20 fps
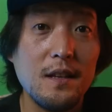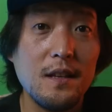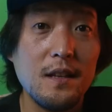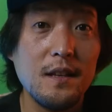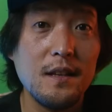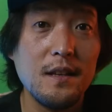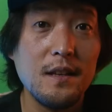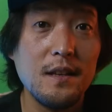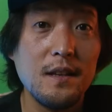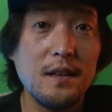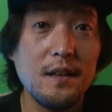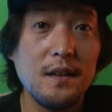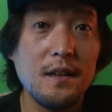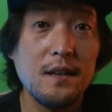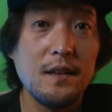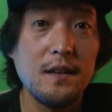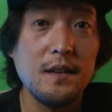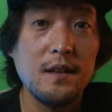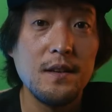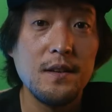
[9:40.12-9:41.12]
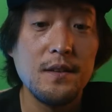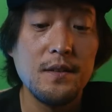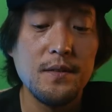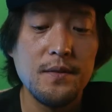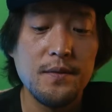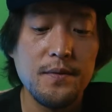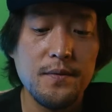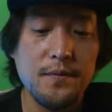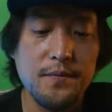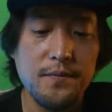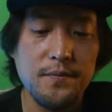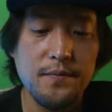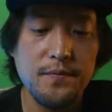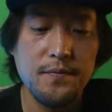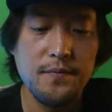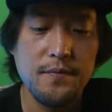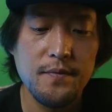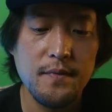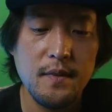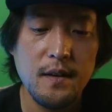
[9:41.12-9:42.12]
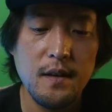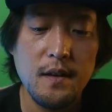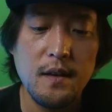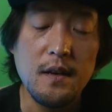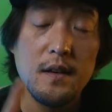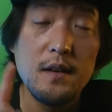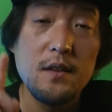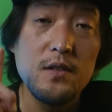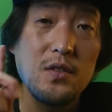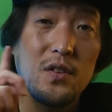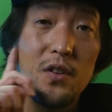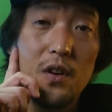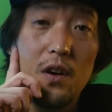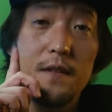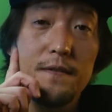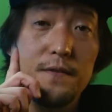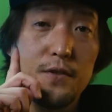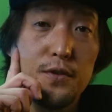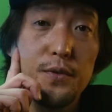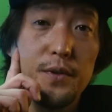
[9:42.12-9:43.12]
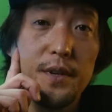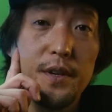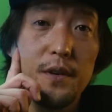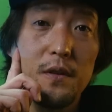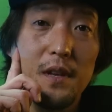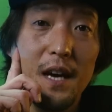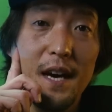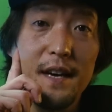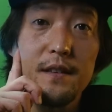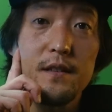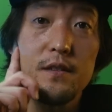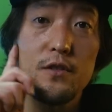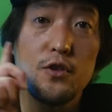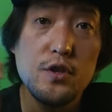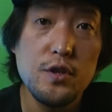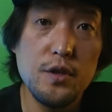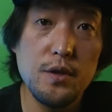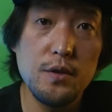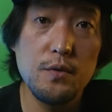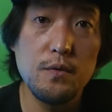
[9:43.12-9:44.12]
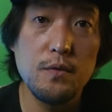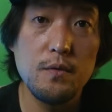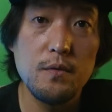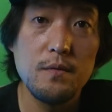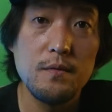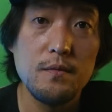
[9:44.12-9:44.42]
Okay, turning studio light 1 off. Turn off studio light 2.